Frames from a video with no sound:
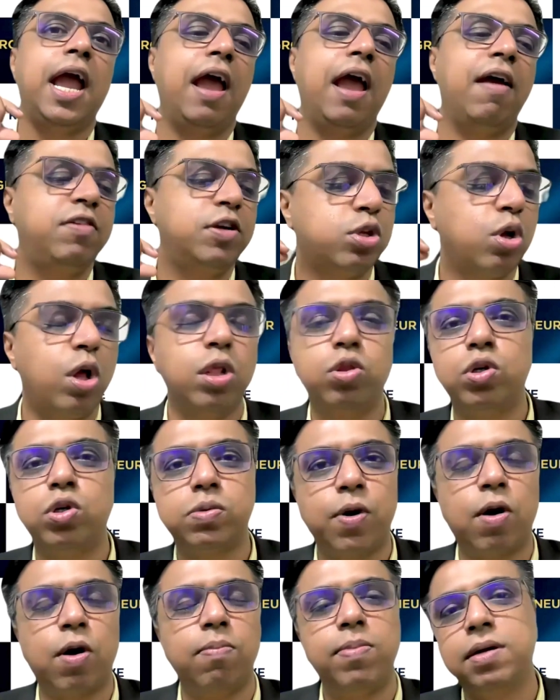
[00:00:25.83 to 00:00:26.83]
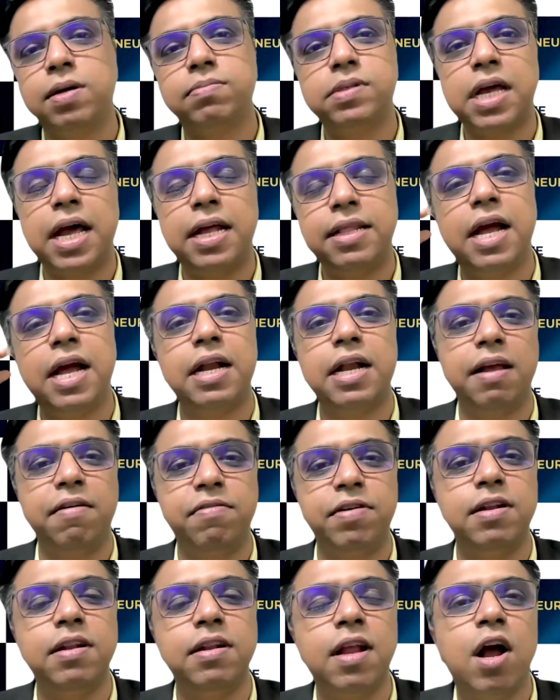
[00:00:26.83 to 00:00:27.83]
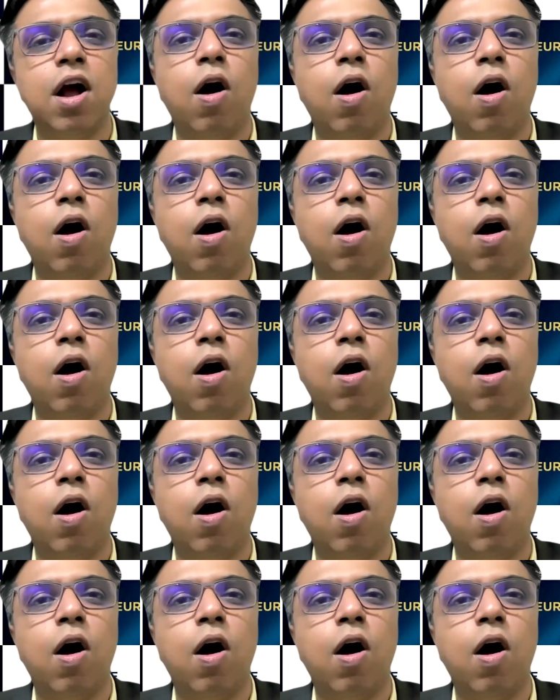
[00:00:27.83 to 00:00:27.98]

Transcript: Have you solved those problems at that level?